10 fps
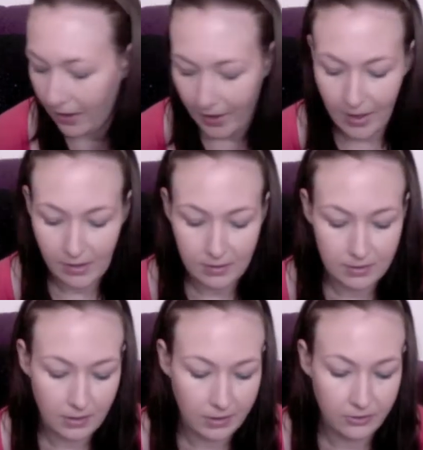
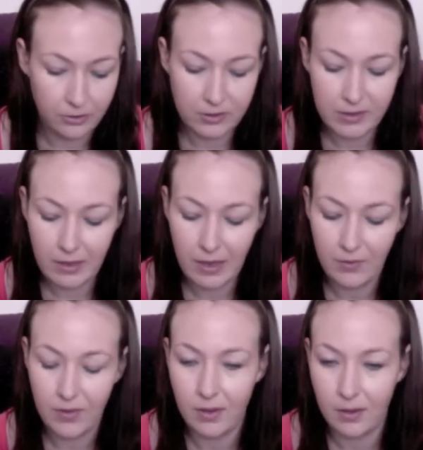And I do also have
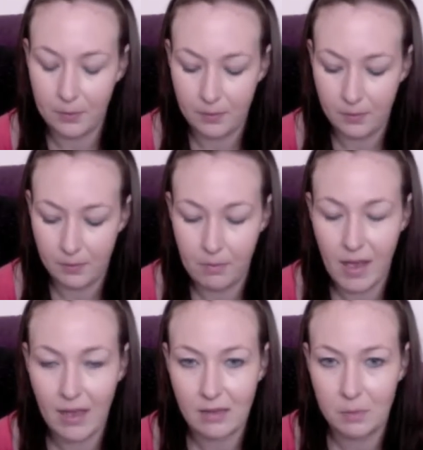a
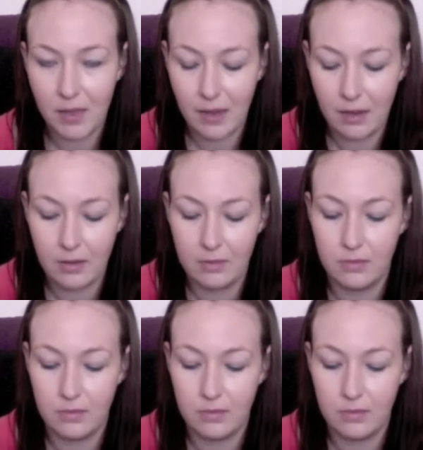matte black